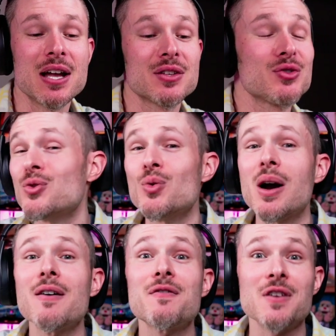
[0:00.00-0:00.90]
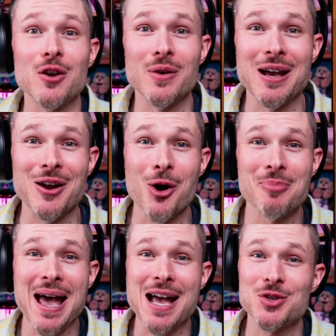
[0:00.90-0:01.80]
to figuring out our
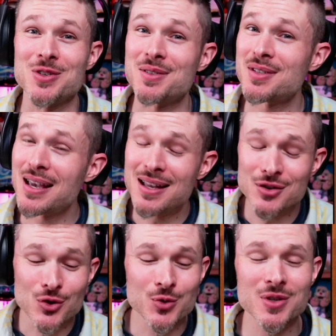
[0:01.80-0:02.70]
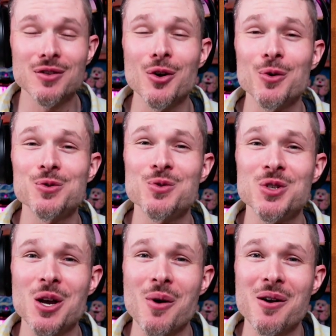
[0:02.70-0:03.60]
passions and using those who
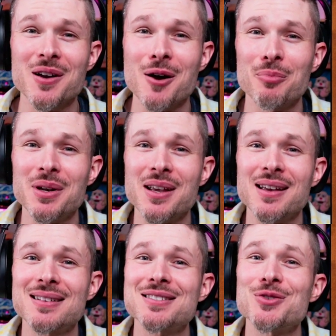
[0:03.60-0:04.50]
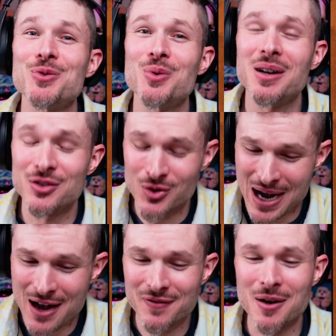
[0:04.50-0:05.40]
share our company to
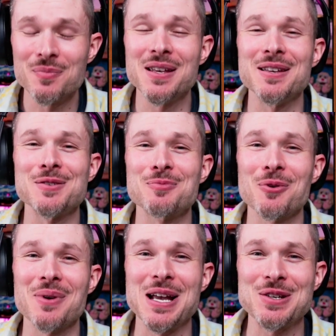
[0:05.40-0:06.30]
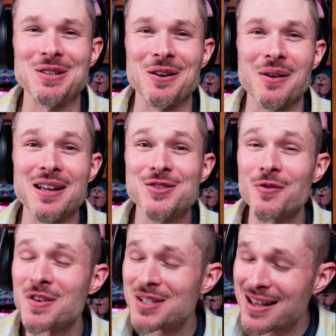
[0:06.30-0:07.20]
drive up the inspiration. All right, so if
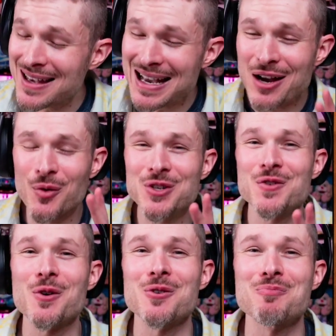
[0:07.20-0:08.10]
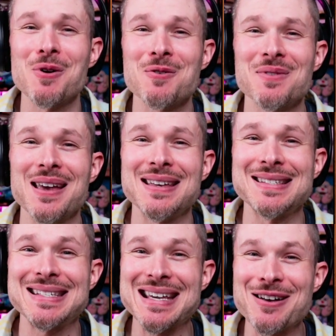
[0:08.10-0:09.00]
there's anything I can wish you on your birthday, it's
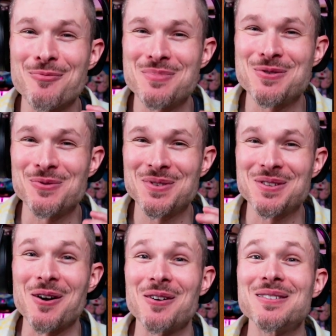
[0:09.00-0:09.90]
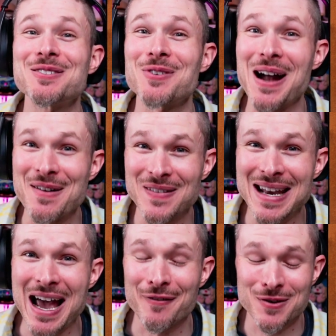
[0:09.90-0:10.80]
to help you start driving
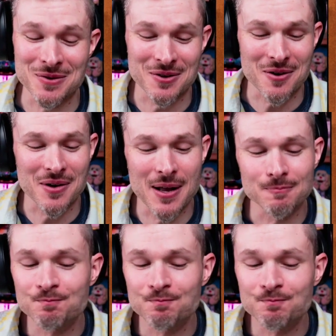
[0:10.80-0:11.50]
after it. All right,